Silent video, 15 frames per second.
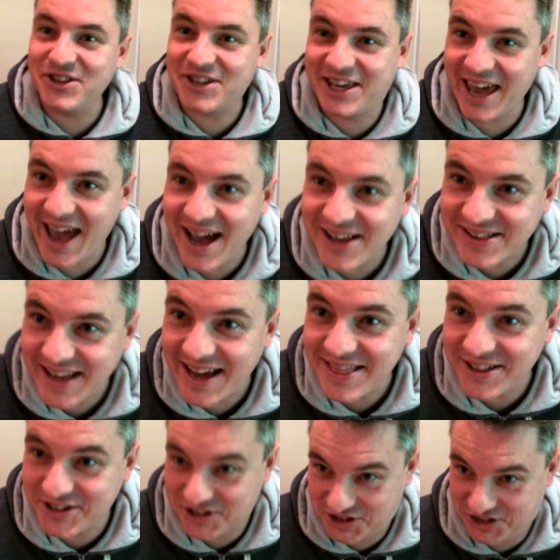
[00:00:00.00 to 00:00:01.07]
The cows
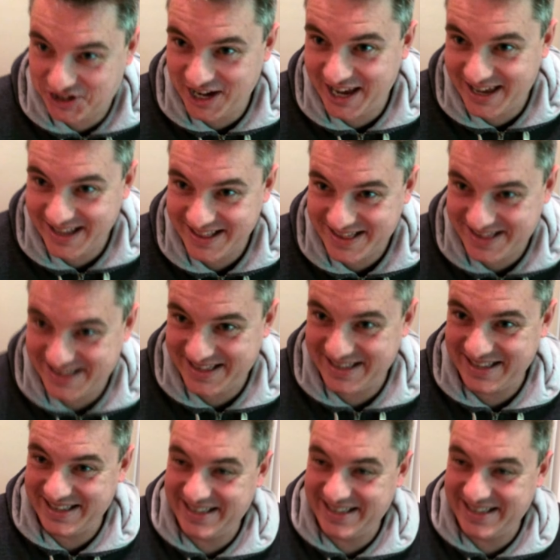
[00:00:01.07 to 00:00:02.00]
ate the chickens.